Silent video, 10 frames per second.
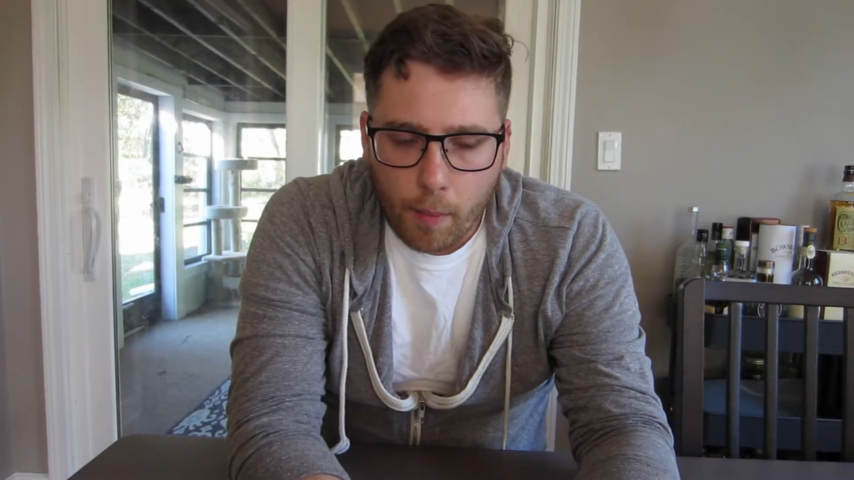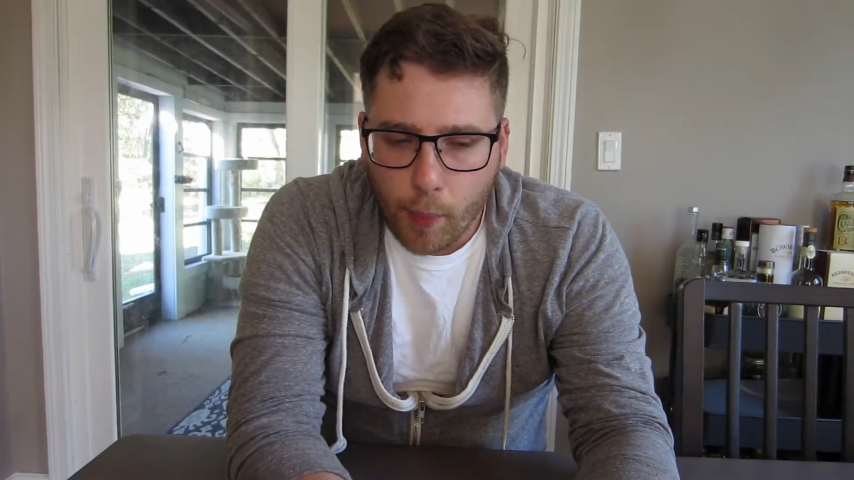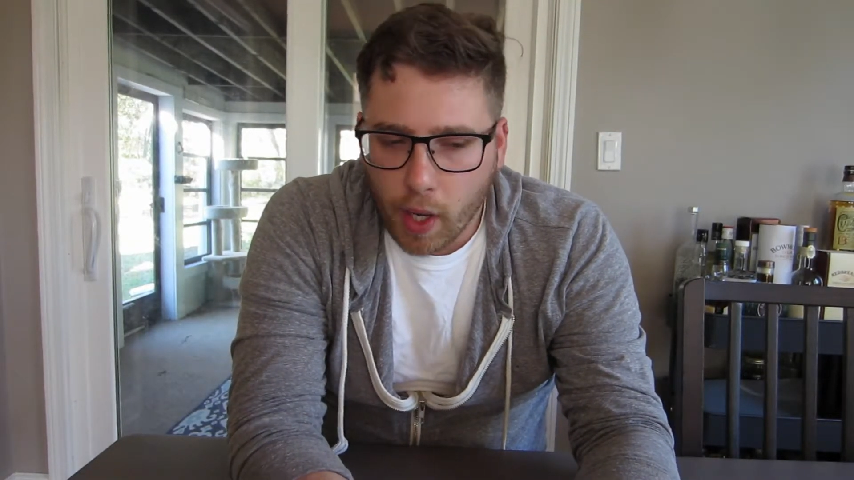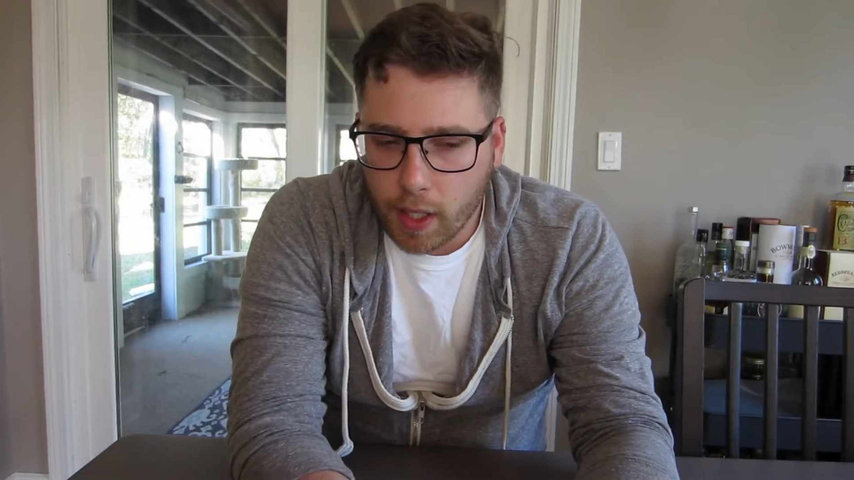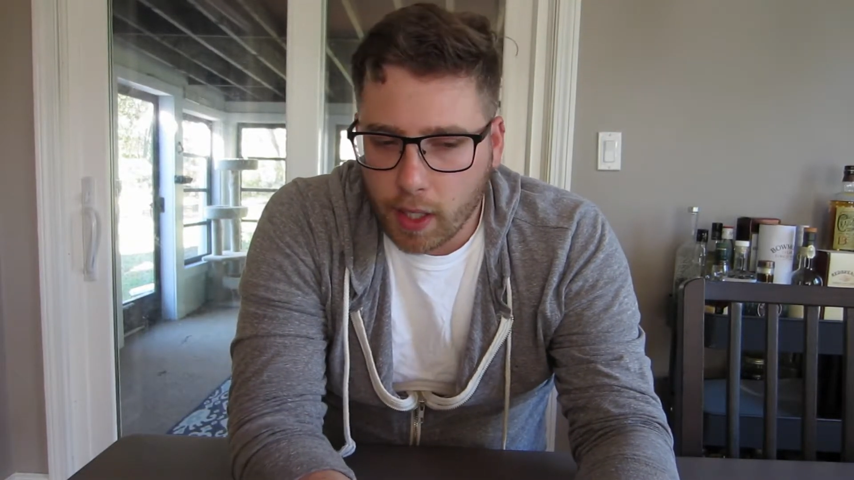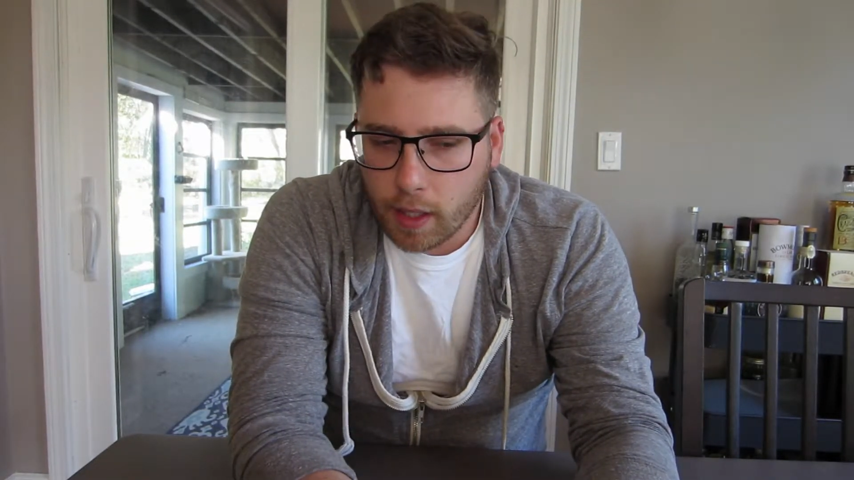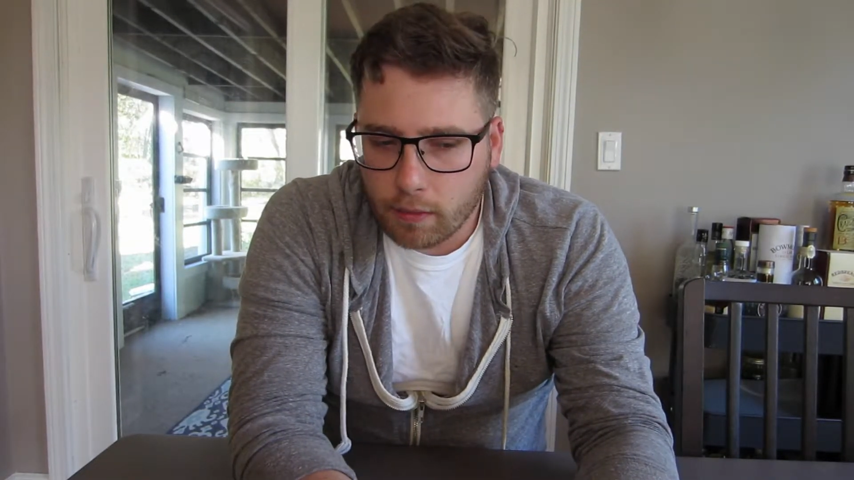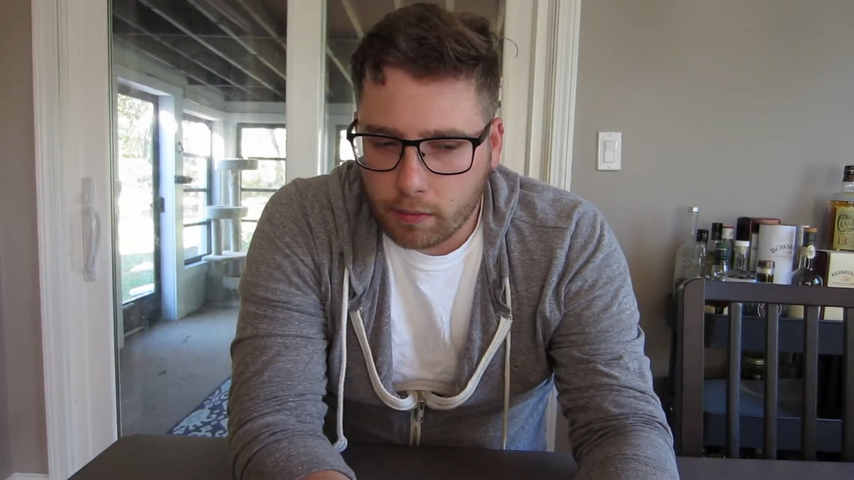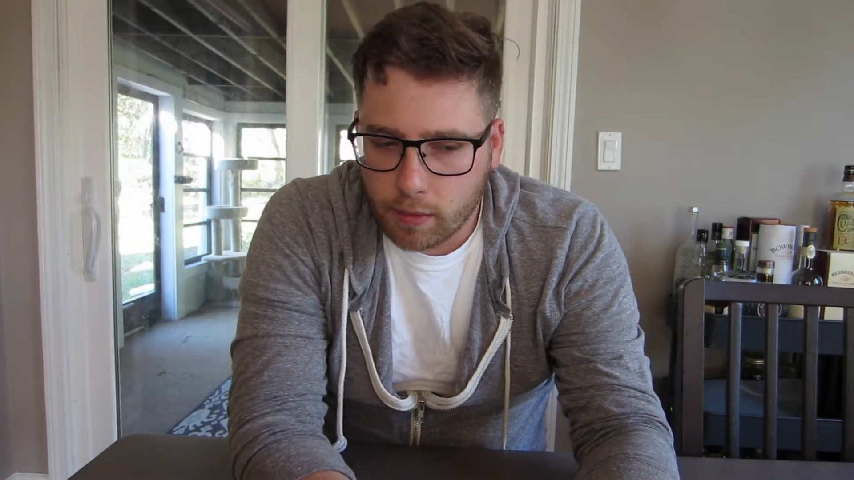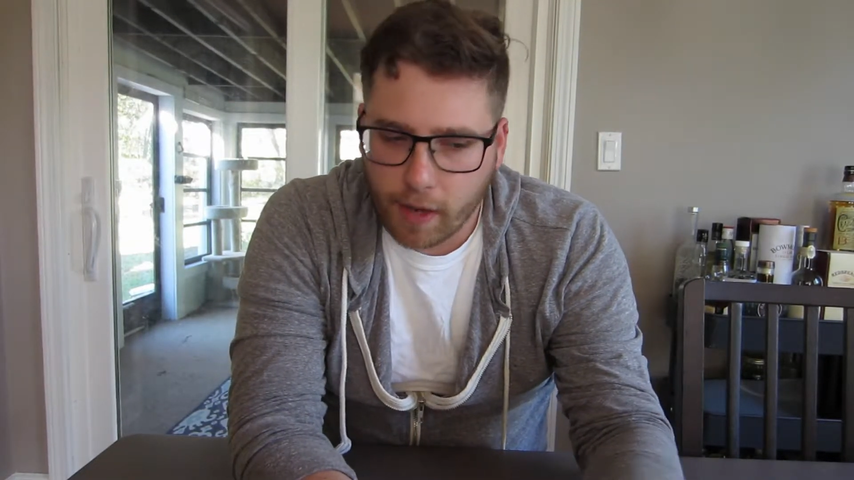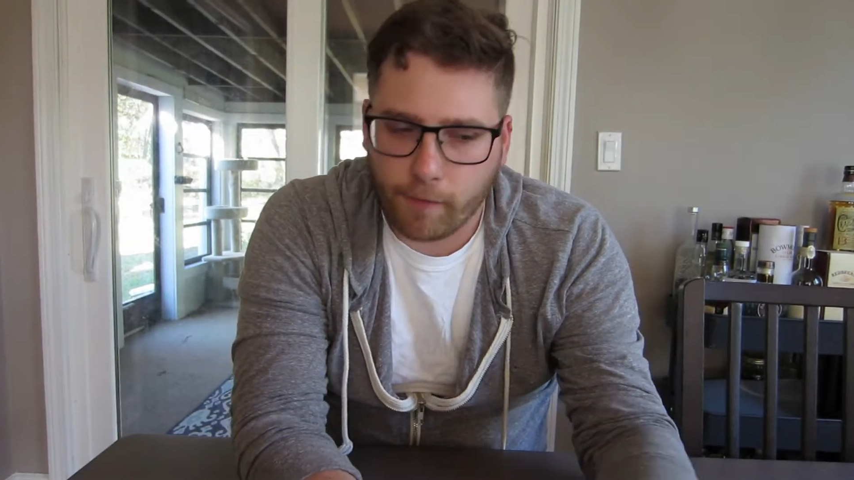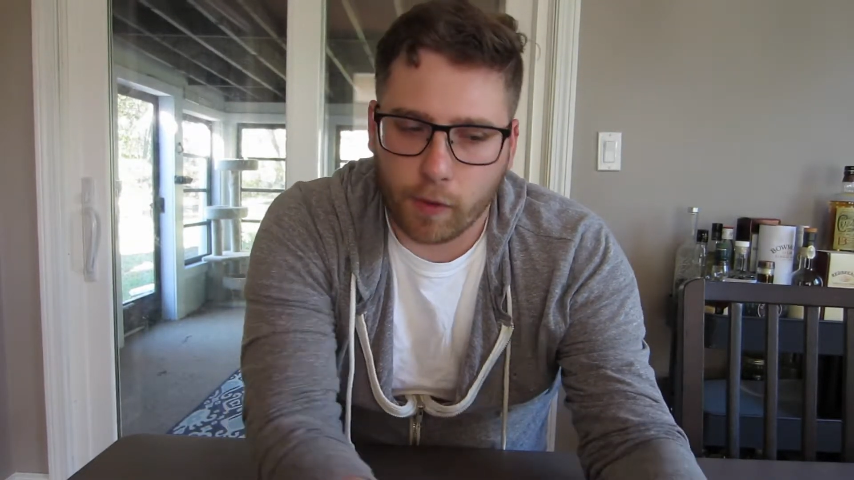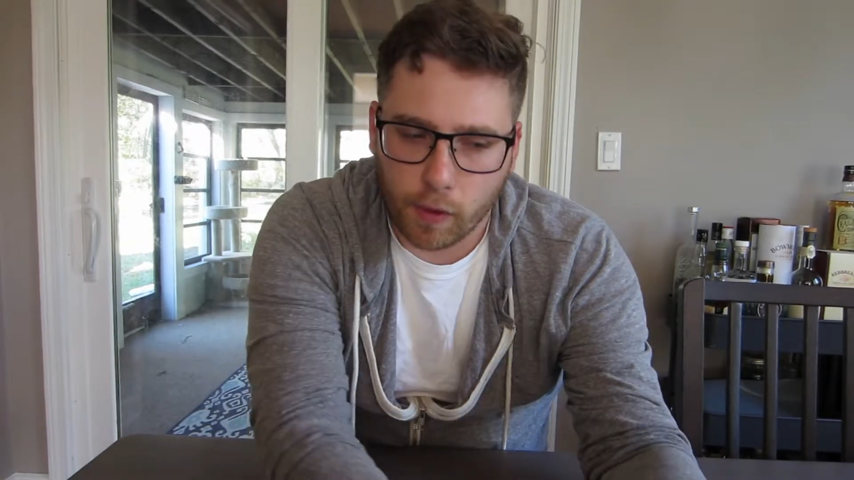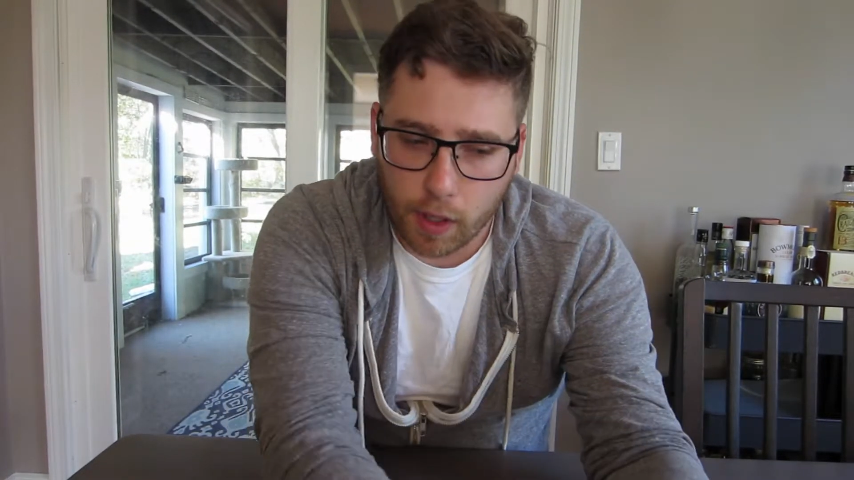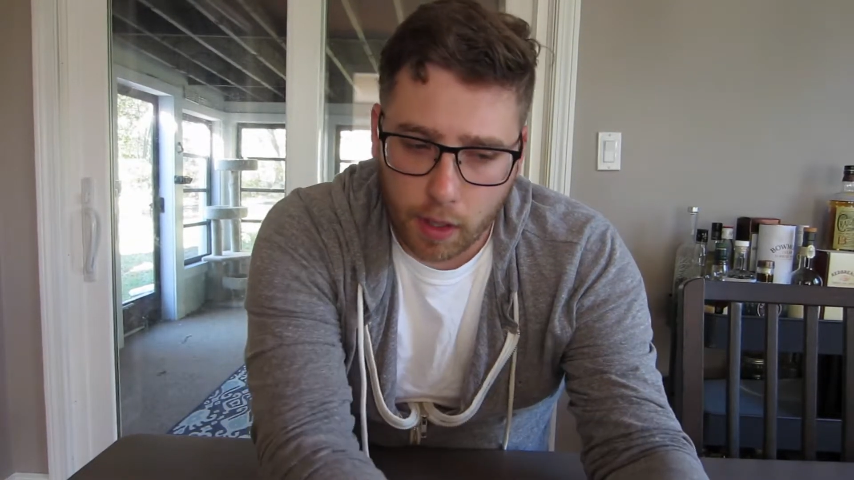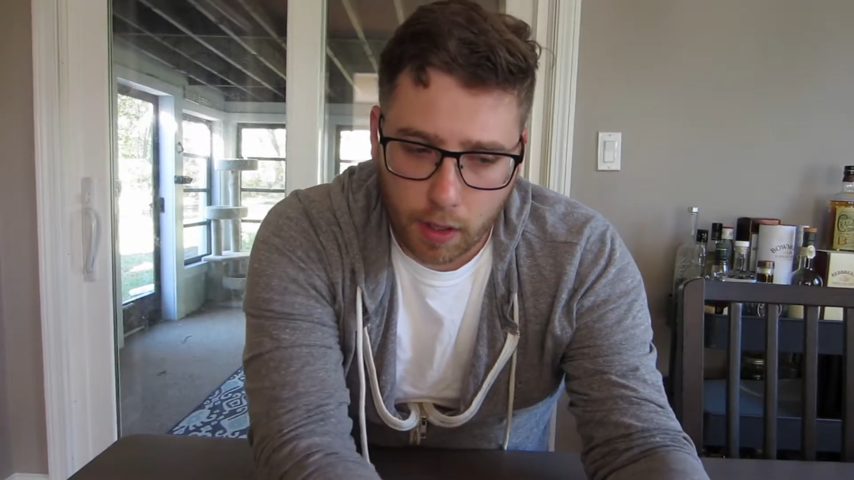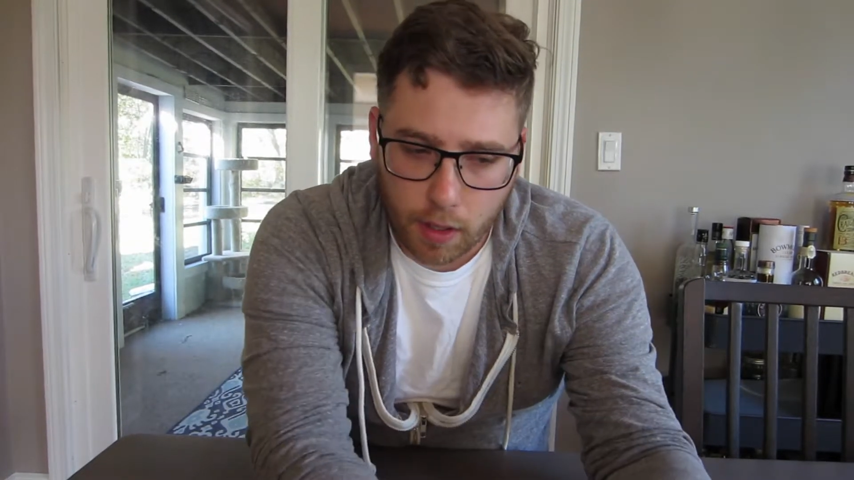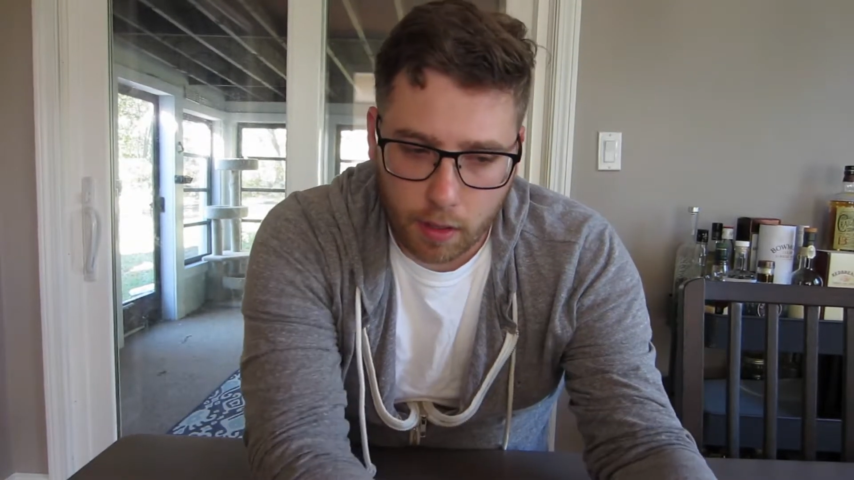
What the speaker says: but it definitely